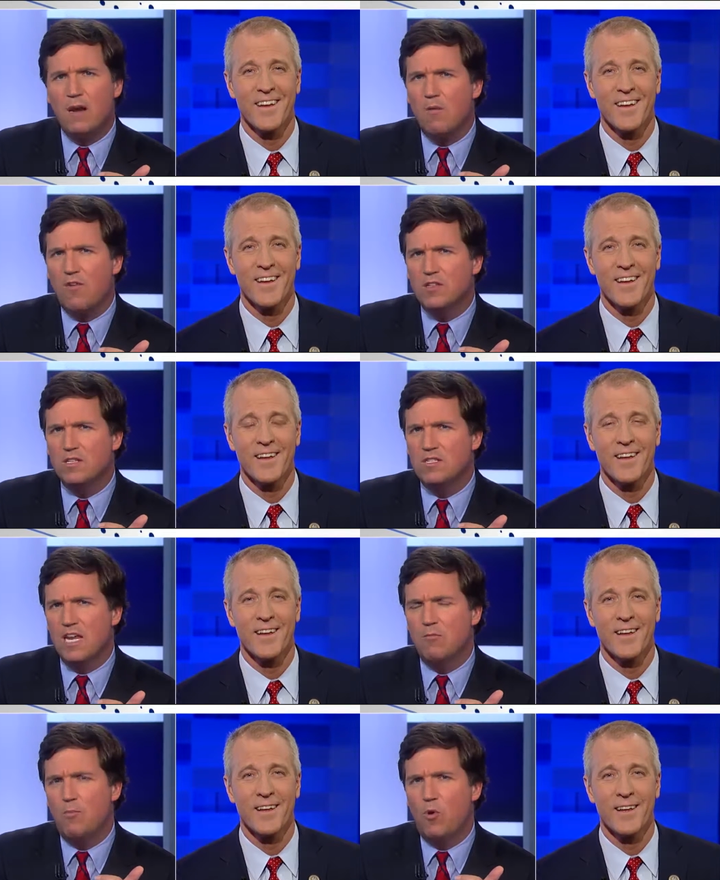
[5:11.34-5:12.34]
Speaker 1: number of
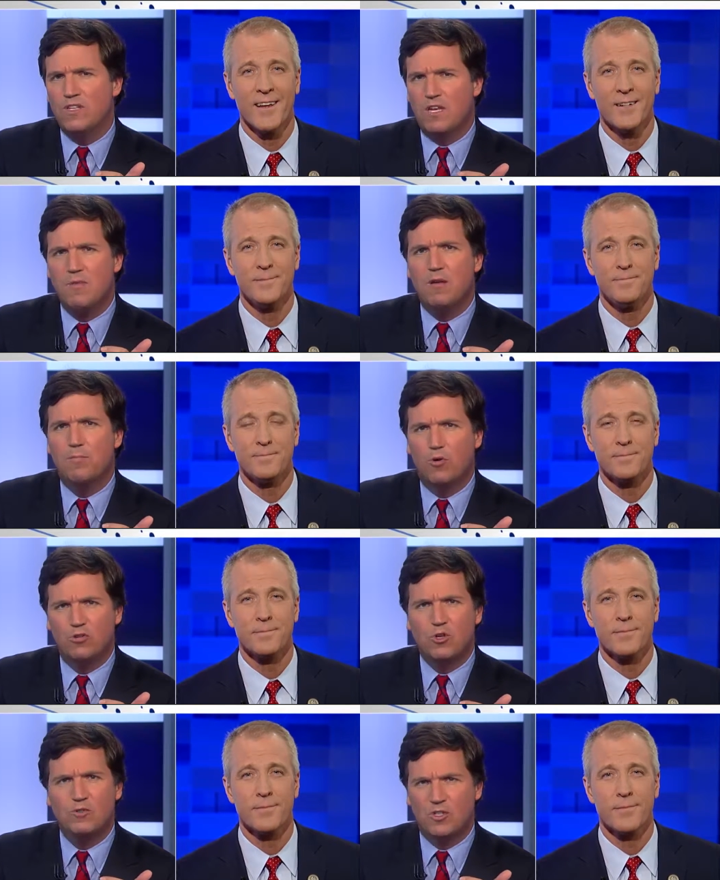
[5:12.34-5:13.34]
unsustainable points. Committed
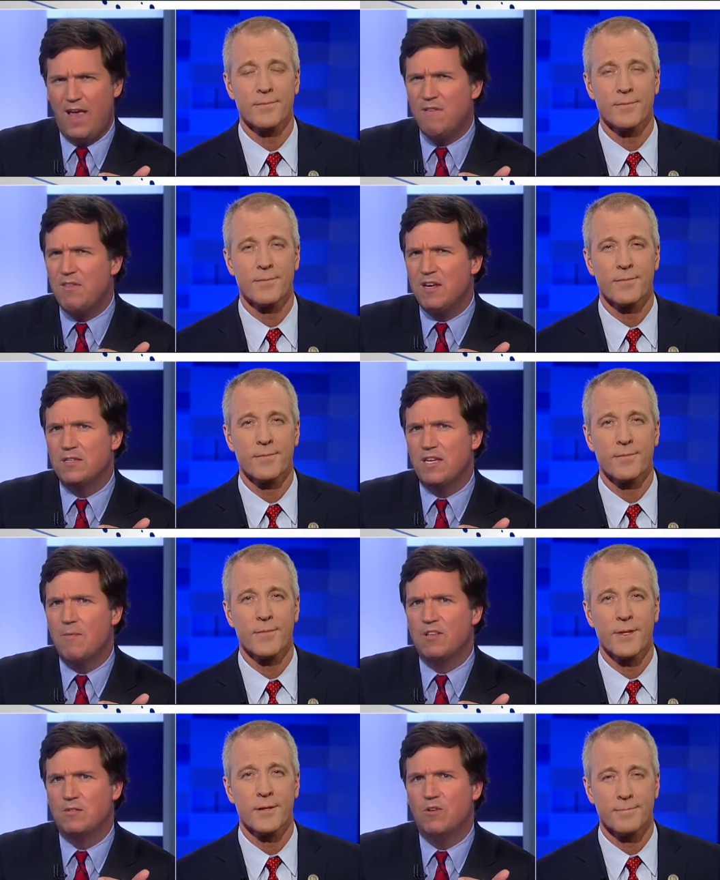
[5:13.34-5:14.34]
perjury, which is a heavy thing to say
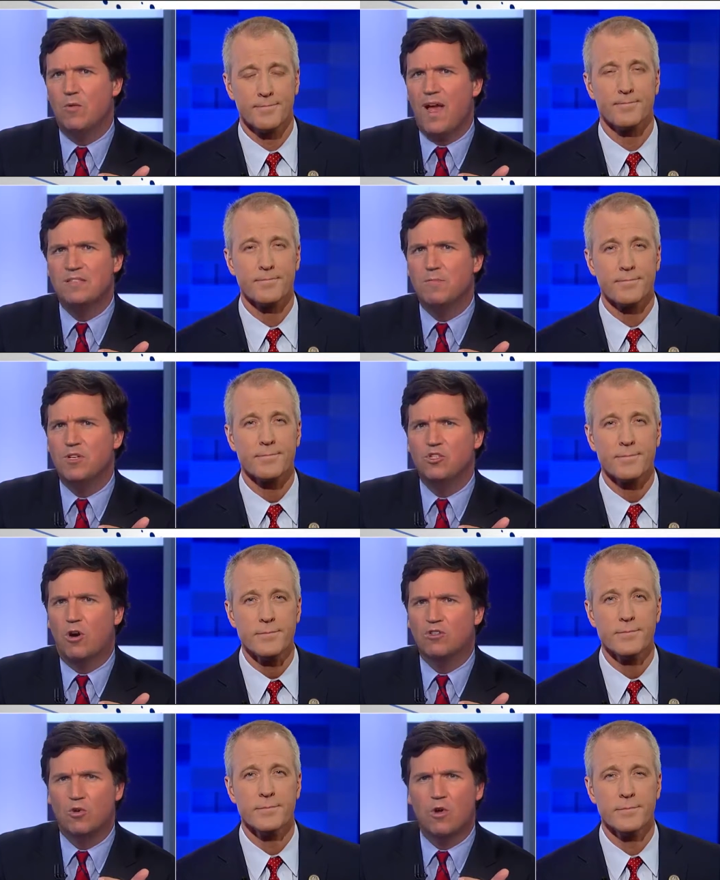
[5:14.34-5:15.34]
about someone who hasn't been
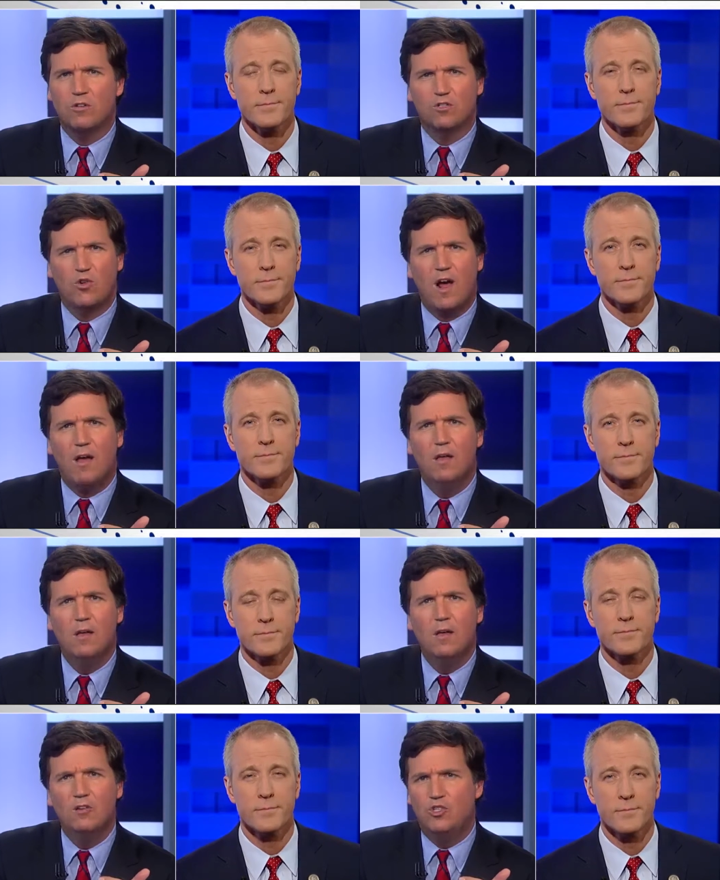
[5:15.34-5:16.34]
charged or gone to trial,
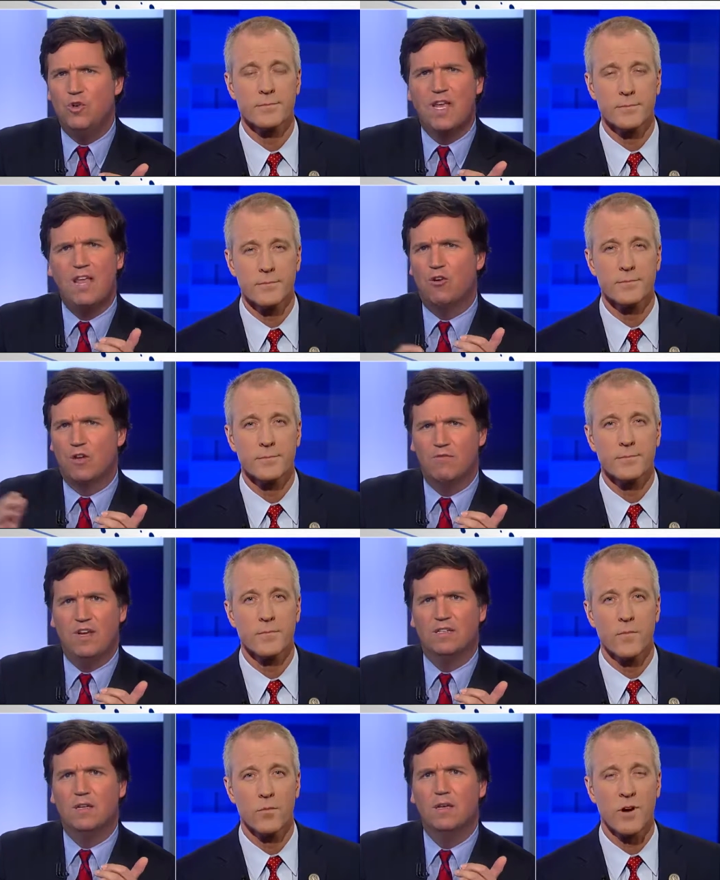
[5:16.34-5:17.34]
adjudicated or
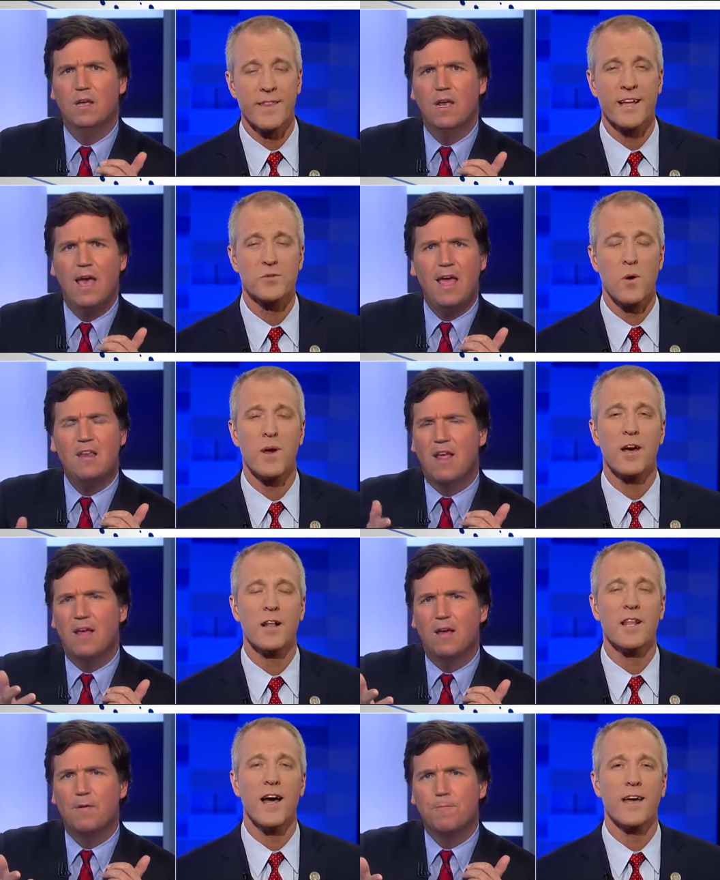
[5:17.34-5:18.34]
convicted.
Speaker 2: Right, that's what and, we
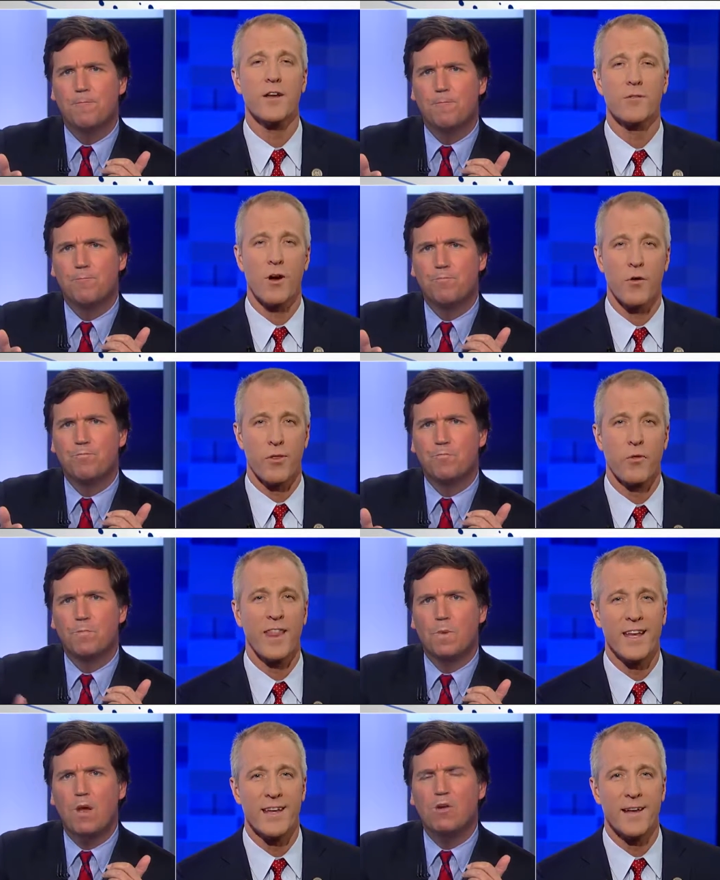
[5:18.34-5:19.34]
call lying under oath with
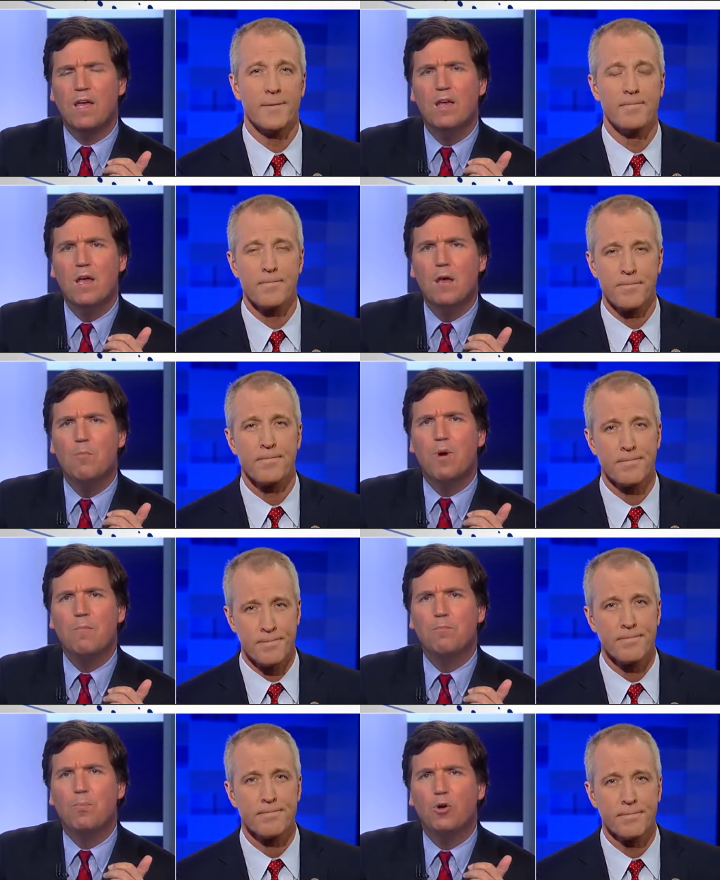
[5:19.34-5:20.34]
intent. Okay.
Speaker 1: But
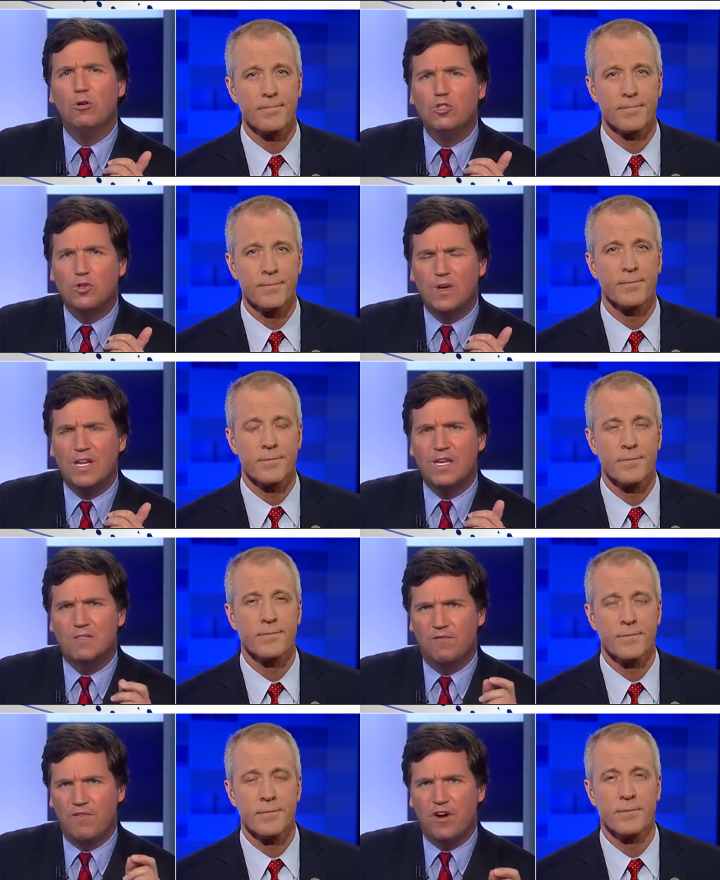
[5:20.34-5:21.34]
perjury is
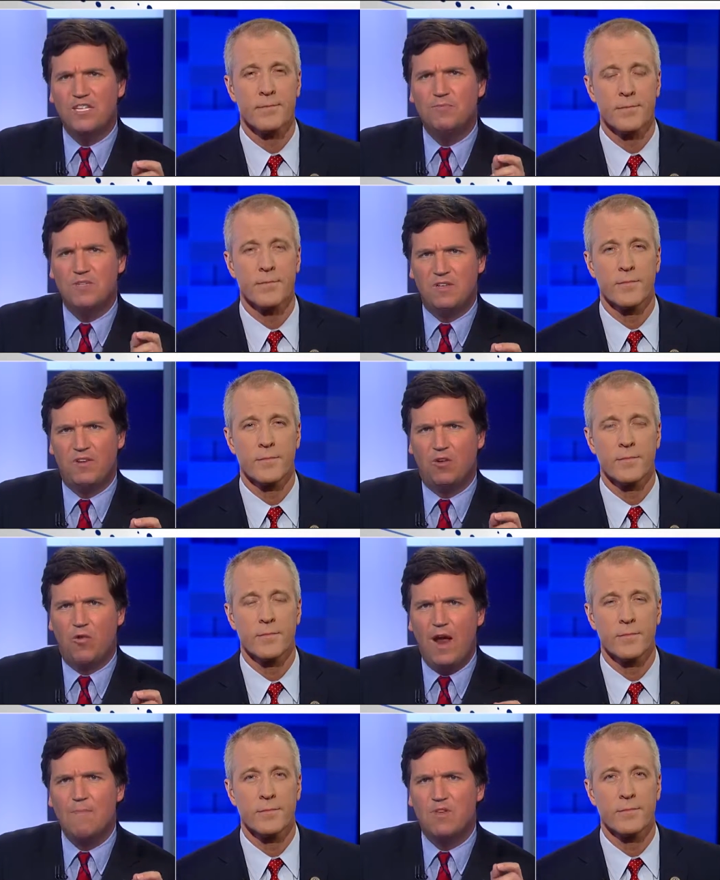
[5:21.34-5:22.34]
a very specific
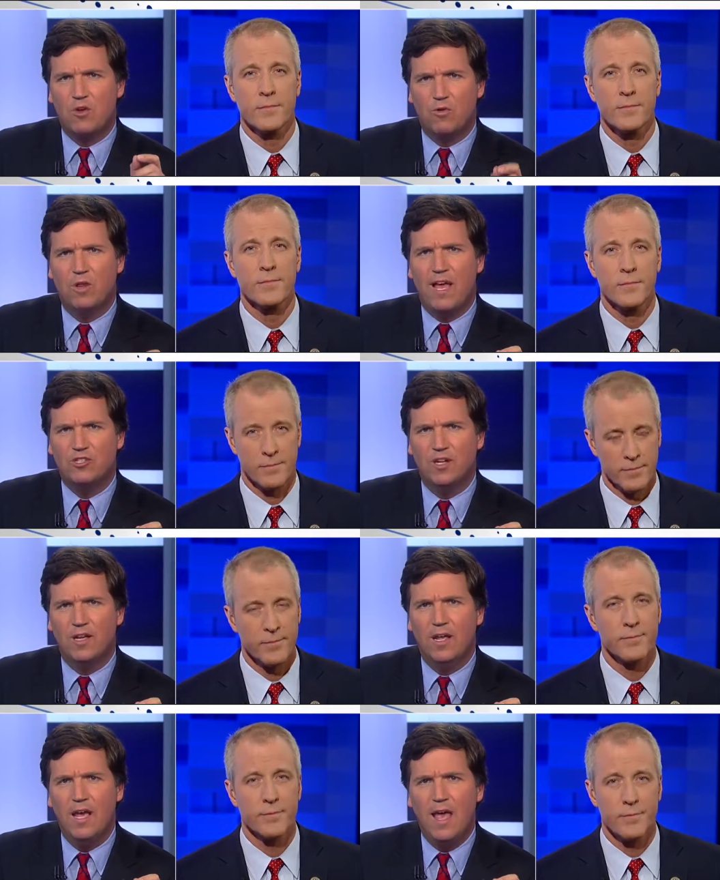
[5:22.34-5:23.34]
crime that you're alleging,